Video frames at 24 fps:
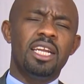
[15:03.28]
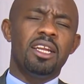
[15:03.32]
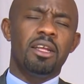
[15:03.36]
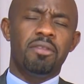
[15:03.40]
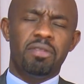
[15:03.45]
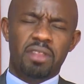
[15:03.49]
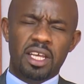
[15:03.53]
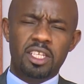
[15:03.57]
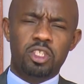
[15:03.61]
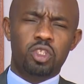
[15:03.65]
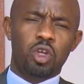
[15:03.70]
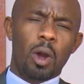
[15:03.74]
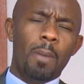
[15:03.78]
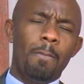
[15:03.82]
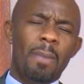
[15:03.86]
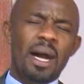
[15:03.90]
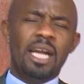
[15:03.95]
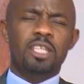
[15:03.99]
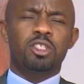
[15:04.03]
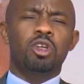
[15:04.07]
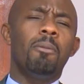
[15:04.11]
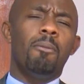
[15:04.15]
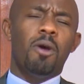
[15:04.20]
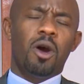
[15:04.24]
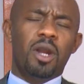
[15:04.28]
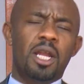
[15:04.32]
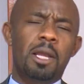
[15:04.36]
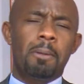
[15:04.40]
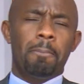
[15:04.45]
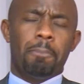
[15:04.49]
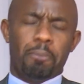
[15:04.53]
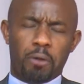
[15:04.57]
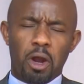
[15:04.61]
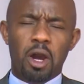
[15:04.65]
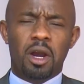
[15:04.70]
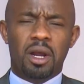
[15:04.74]
in in this Command Your
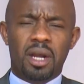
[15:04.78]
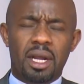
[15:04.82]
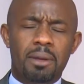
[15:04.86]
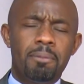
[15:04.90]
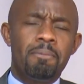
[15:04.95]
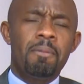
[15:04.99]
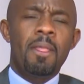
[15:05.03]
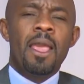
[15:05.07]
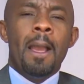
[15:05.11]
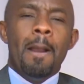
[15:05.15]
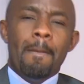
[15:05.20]
Morning program.